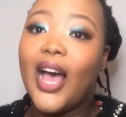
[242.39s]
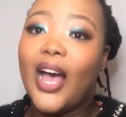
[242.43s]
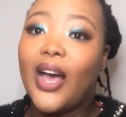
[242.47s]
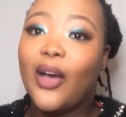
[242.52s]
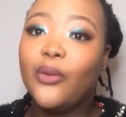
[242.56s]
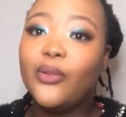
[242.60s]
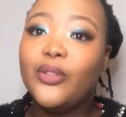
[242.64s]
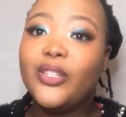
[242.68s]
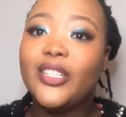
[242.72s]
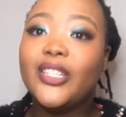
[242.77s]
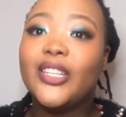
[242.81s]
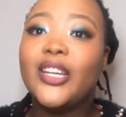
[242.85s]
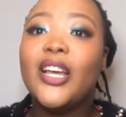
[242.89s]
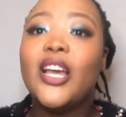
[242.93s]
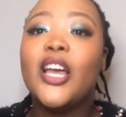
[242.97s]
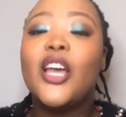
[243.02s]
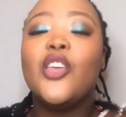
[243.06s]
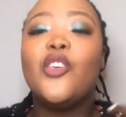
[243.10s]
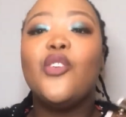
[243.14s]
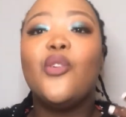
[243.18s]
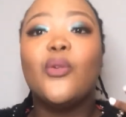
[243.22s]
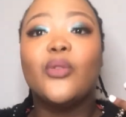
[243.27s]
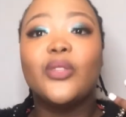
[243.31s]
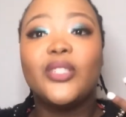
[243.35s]
out,
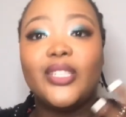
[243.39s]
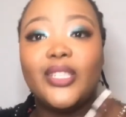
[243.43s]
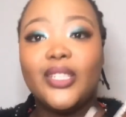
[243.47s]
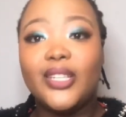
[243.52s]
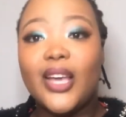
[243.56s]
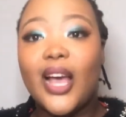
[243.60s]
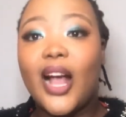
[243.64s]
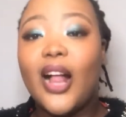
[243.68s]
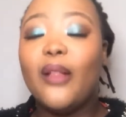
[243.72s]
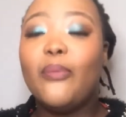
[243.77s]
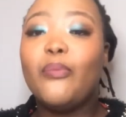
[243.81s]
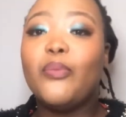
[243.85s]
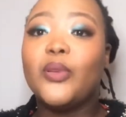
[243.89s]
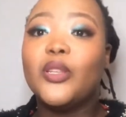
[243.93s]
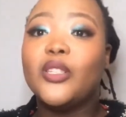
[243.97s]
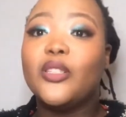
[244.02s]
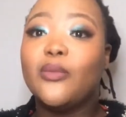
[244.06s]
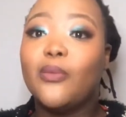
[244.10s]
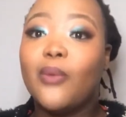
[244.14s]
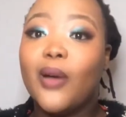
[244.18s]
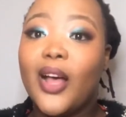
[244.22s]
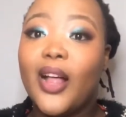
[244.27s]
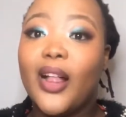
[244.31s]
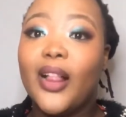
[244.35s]
your scalp
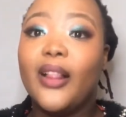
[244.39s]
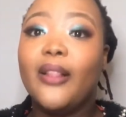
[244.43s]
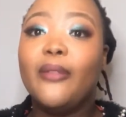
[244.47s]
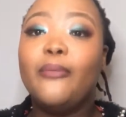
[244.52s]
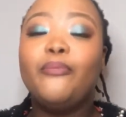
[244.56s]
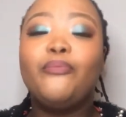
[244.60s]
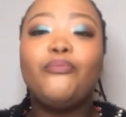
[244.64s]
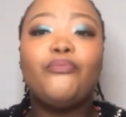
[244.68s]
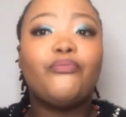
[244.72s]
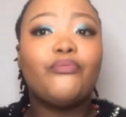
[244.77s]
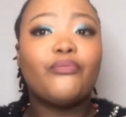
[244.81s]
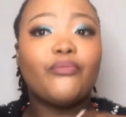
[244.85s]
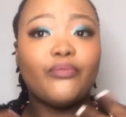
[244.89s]
as well